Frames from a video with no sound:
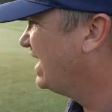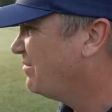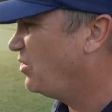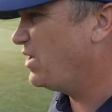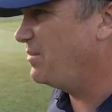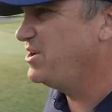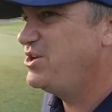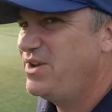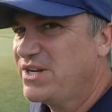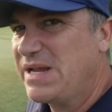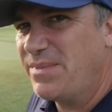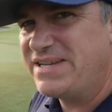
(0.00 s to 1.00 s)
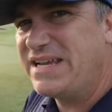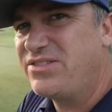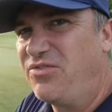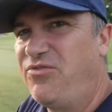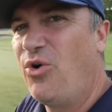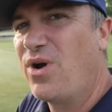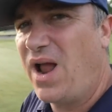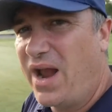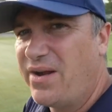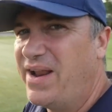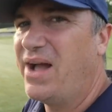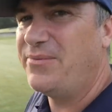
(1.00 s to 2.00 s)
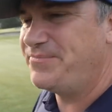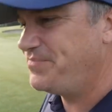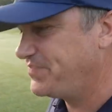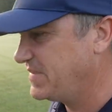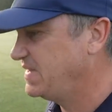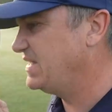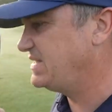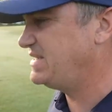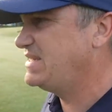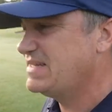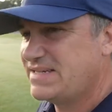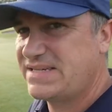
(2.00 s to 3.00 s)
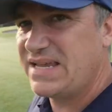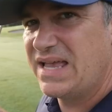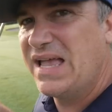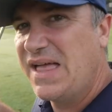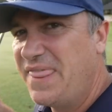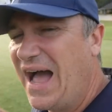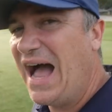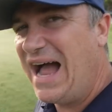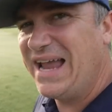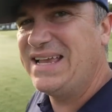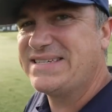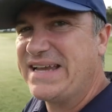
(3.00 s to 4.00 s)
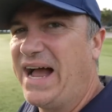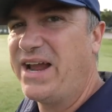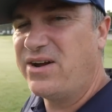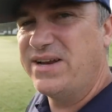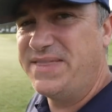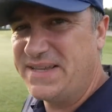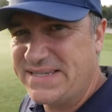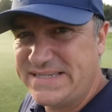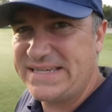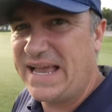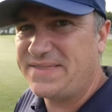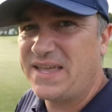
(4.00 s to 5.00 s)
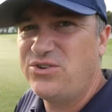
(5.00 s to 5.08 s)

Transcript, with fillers: But what I'm gonna do here is I'm gonna take the four iron out. This is the highest iron in this set.